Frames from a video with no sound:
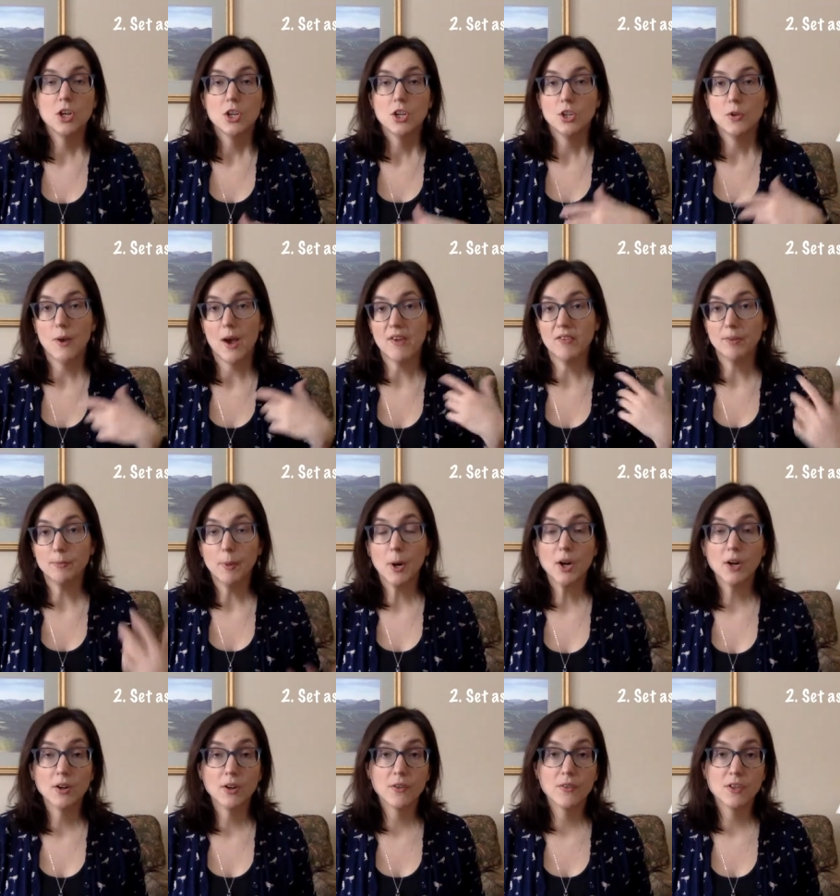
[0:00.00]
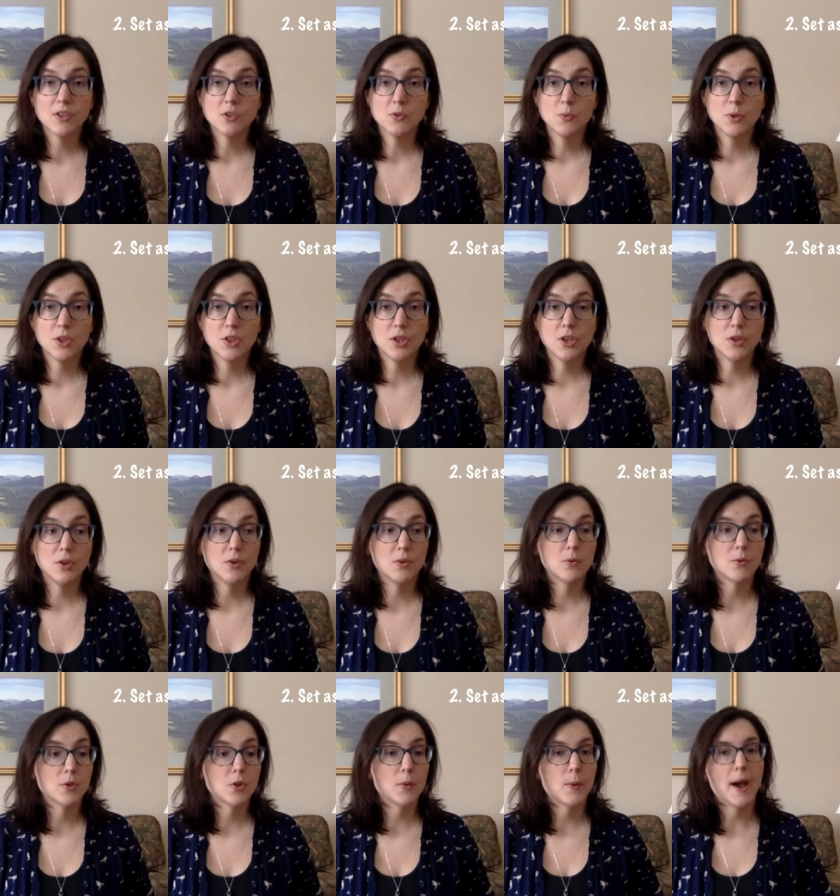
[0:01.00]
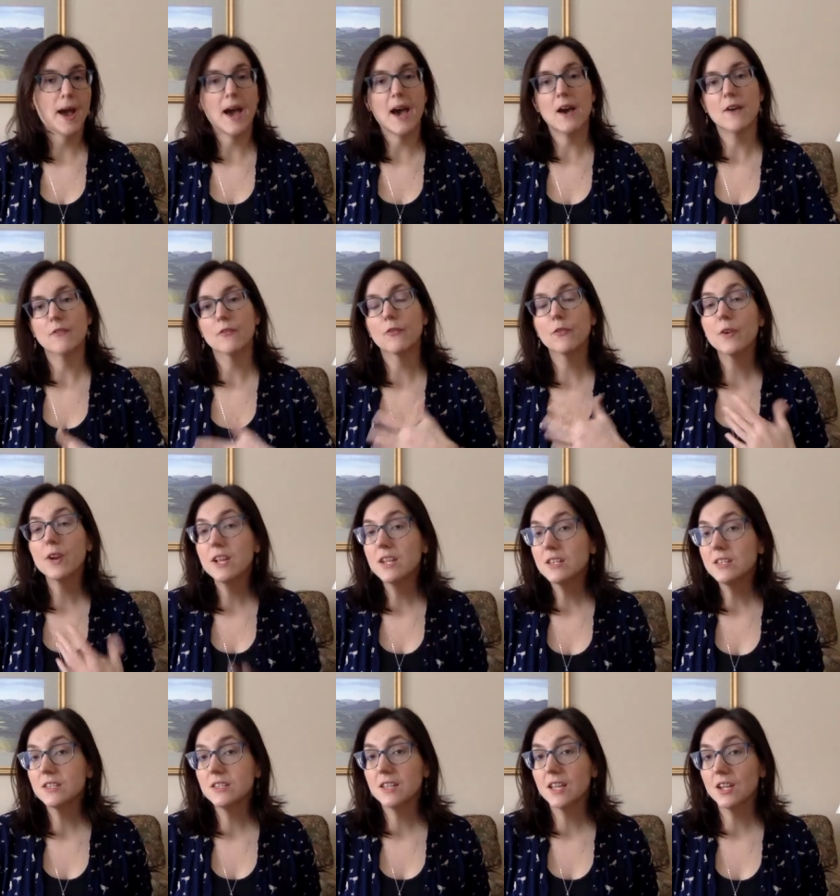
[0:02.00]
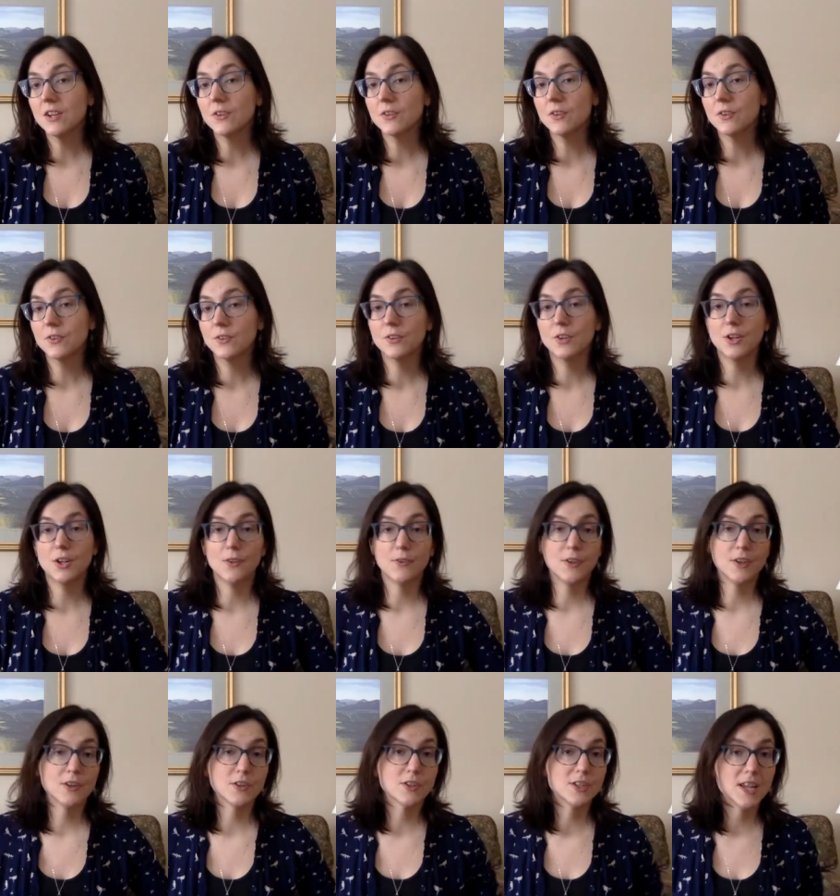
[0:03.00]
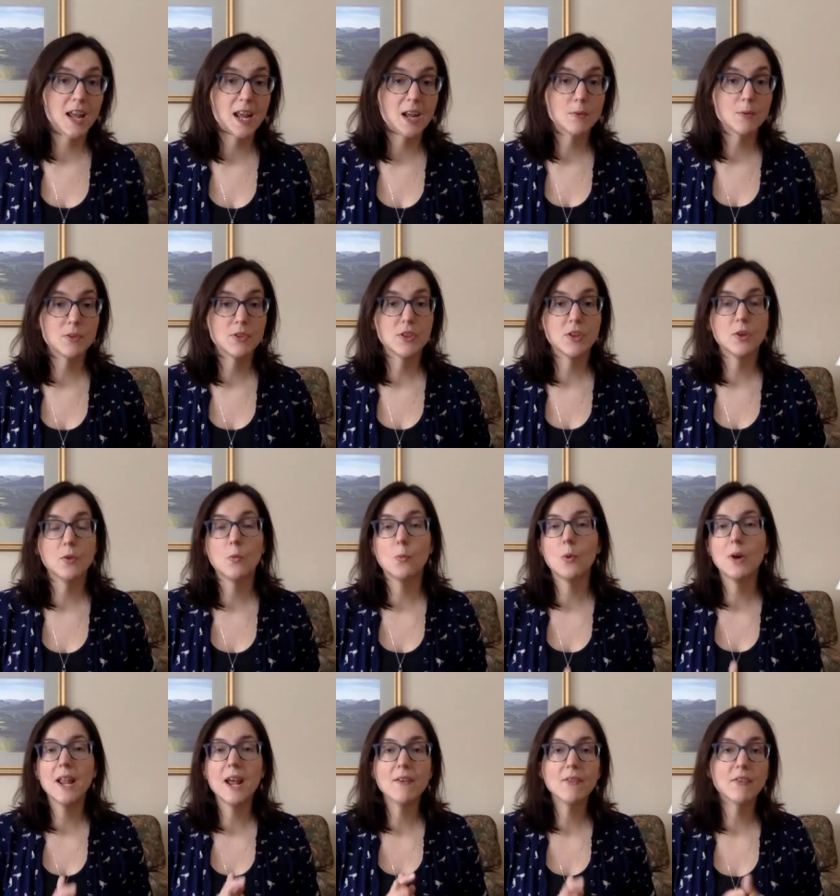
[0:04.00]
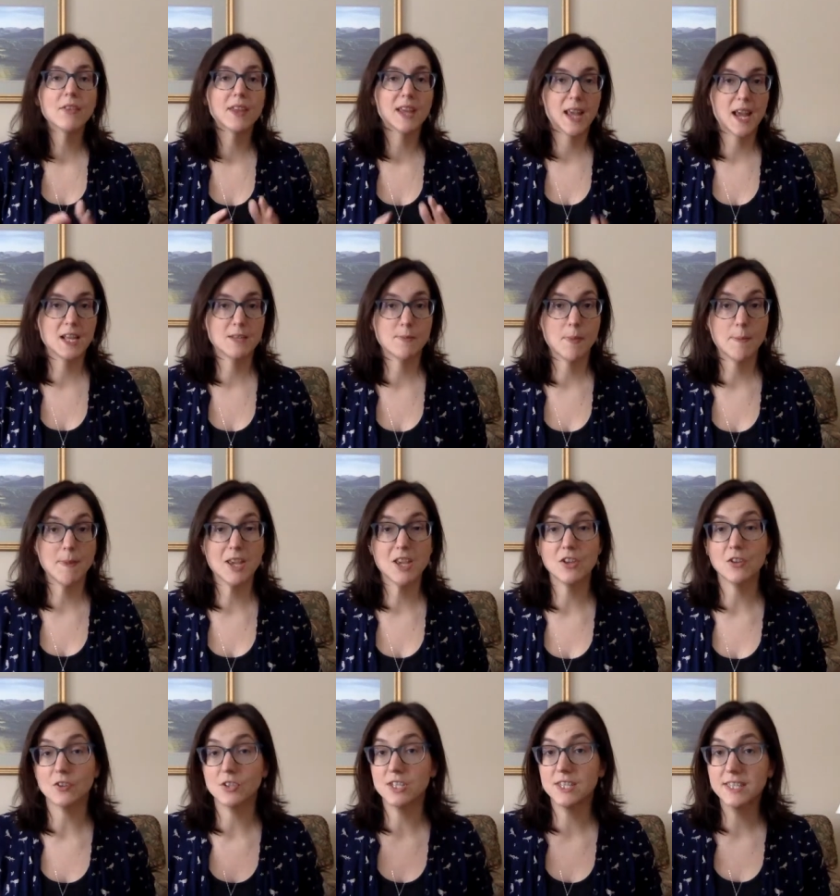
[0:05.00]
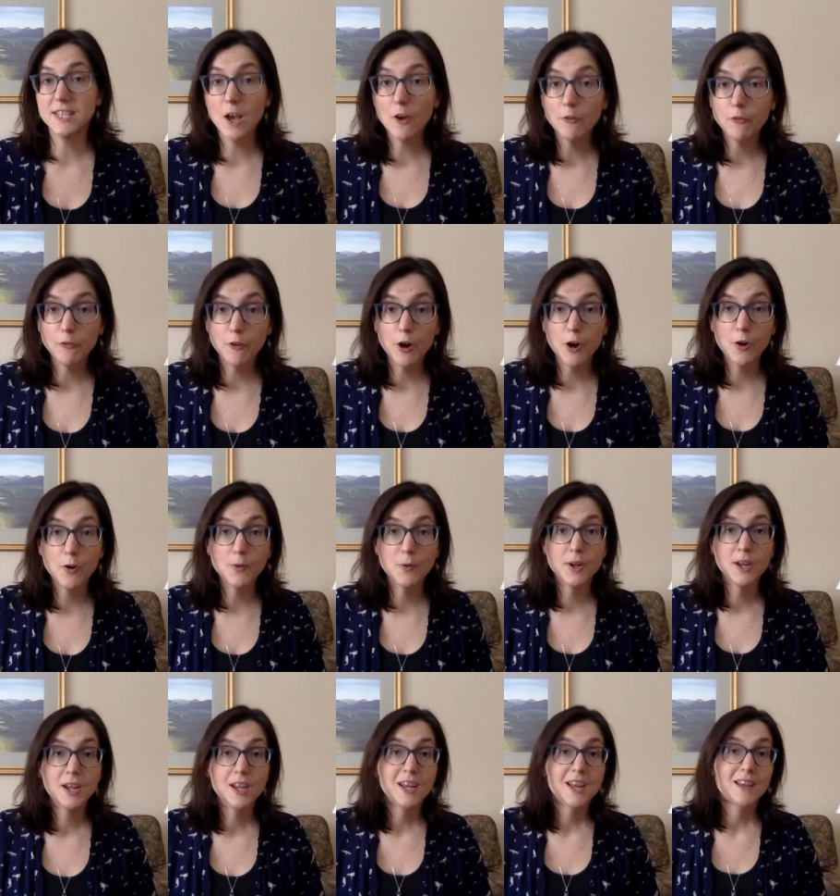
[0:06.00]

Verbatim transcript: you have a partner that's with you, you have friends that you're, you know, that are staying with you, whatever the case may be, your cell phone,